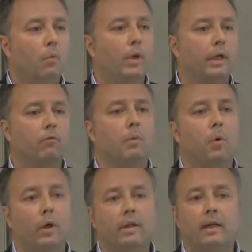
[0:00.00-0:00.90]
We can
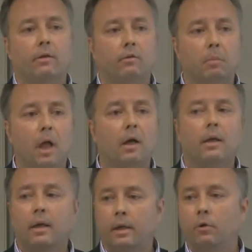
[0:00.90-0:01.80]
report that to Splunk
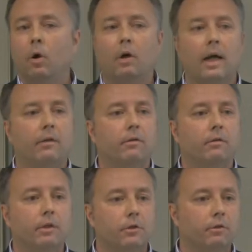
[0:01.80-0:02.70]
and do all kinds
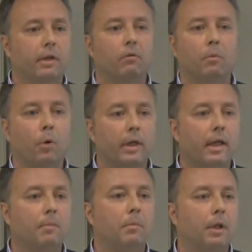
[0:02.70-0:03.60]
of interesting
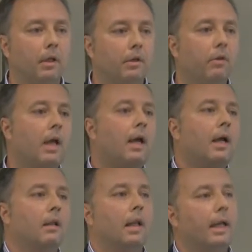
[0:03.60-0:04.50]
reporting capabilities,
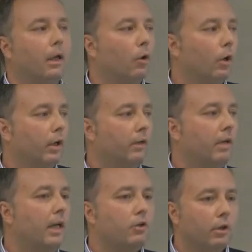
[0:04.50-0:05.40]
letting an
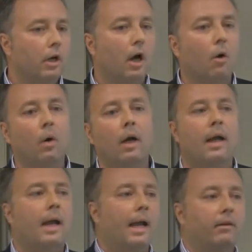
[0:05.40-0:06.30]
organization know
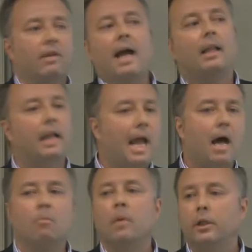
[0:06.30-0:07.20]
exactly
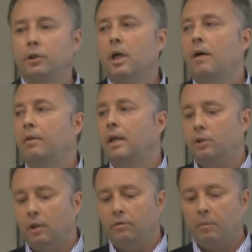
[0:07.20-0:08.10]
how much
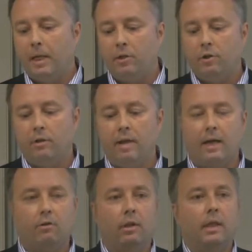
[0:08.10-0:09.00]
confidential information has
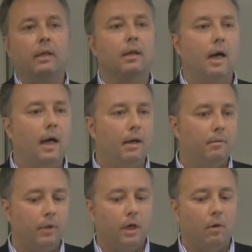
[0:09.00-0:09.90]
actually uh,
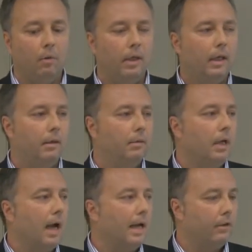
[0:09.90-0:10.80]
you know, uh,
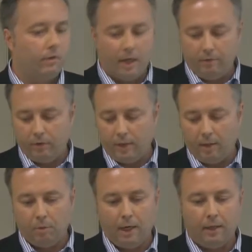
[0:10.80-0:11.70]
gone outside of its
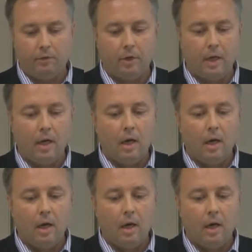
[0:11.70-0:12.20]
enterprise